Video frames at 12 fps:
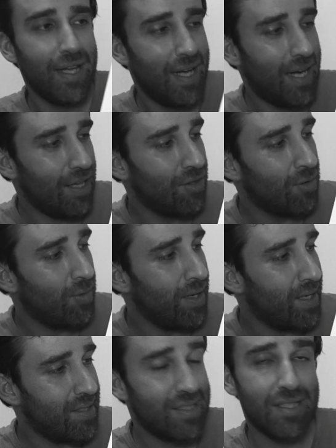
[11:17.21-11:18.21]
and I don't
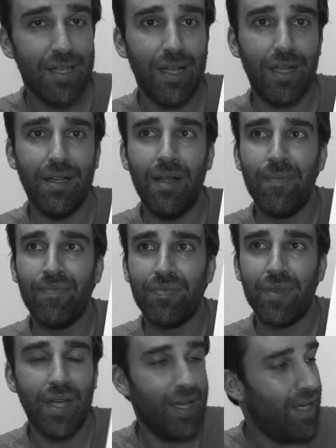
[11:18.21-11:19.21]
want to see it
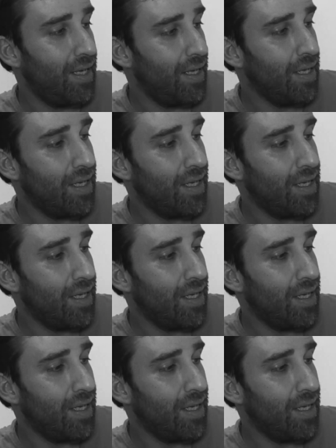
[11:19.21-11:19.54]
Uh,